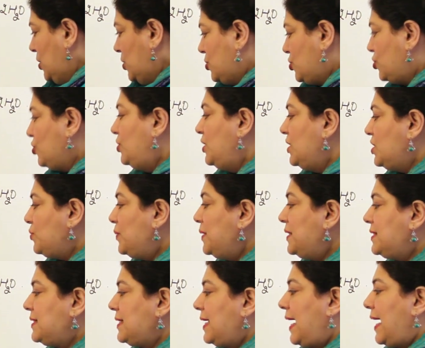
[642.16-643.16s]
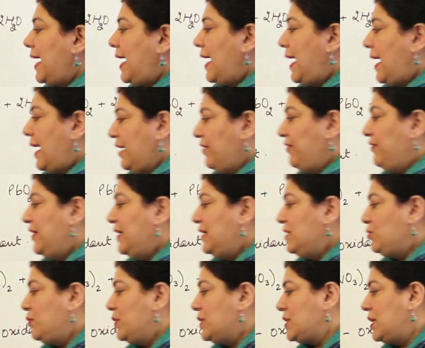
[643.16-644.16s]
So this was I
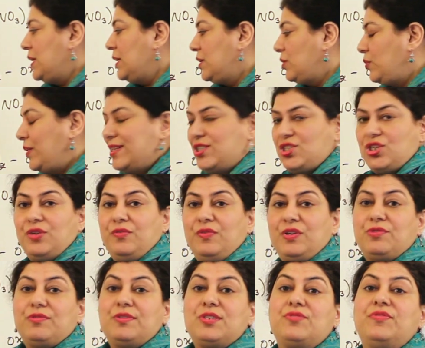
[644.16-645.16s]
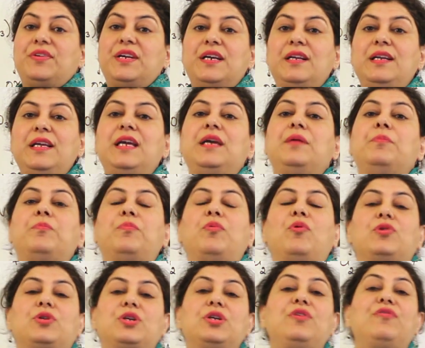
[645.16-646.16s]
felt was a question which was really
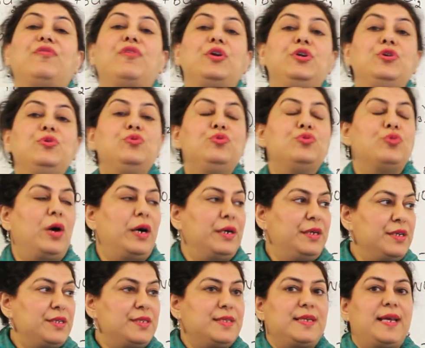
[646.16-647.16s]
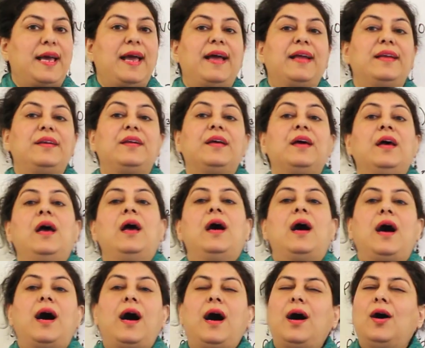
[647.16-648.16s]
important for you to understand
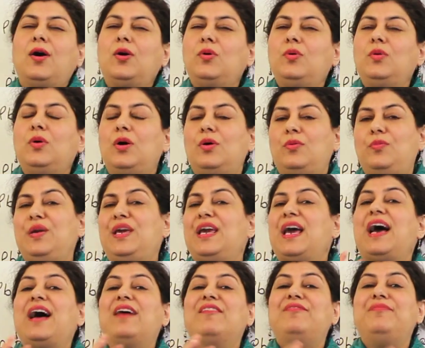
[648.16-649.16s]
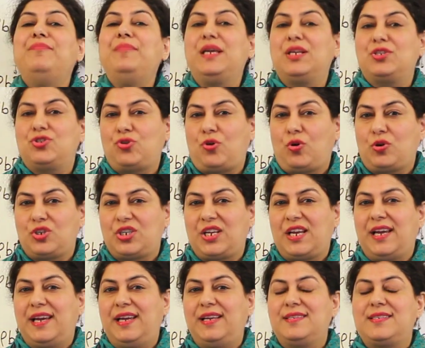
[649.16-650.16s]
how we have mixed
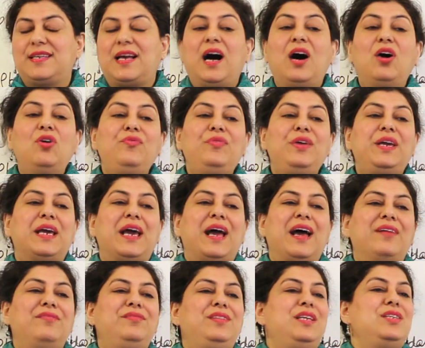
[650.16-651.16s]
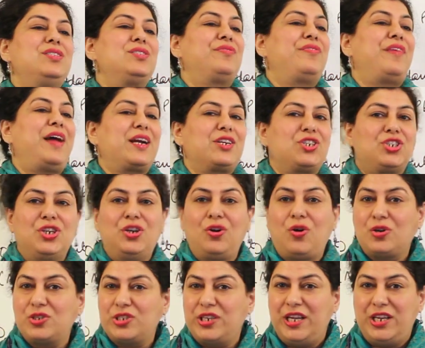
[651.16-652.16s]
oxides, how we have these fractional
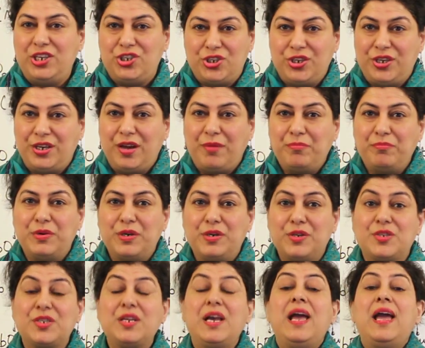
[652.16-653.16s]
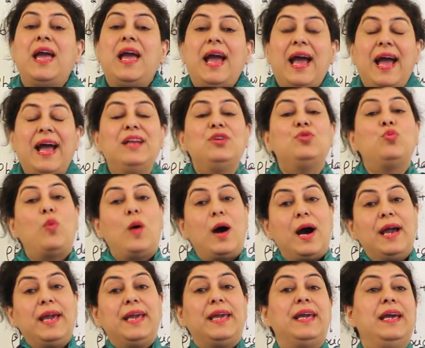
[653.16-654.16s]
oxidation numbers and
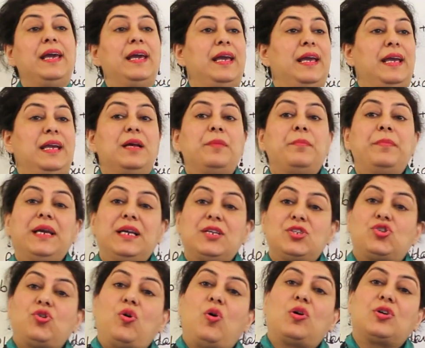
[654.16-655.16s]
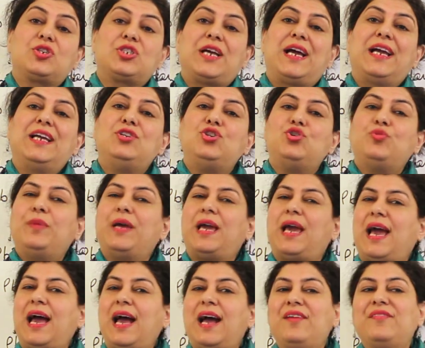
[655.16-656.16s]
why in a mixed oxide you may
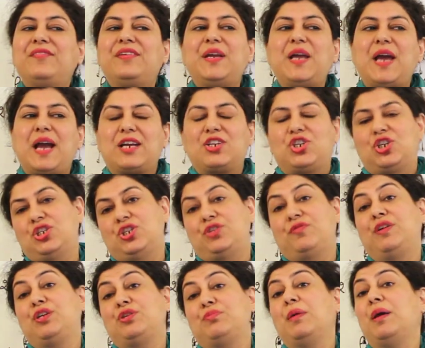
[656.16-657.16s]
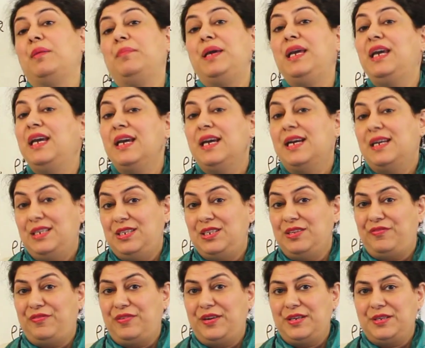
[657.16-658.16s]
have reactions which may be
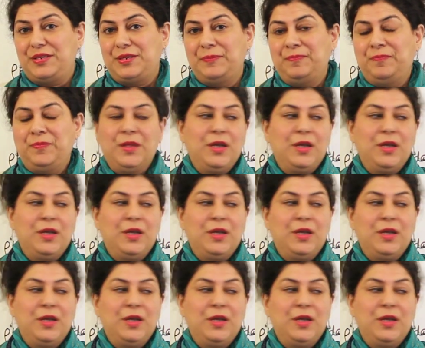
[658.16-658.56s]
different.